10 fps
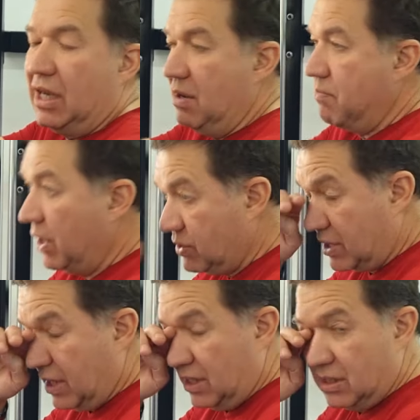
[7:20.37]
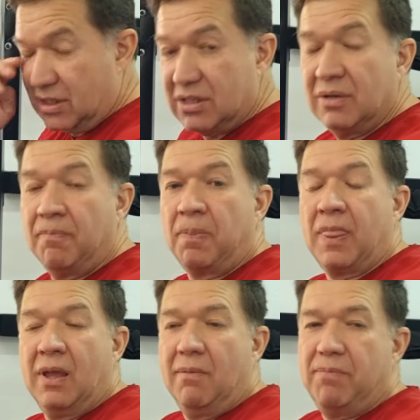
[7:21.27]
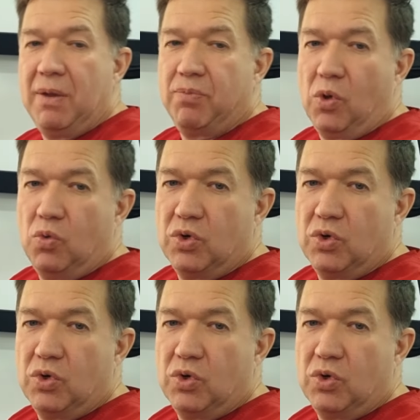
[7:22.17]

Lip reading: In most cases, people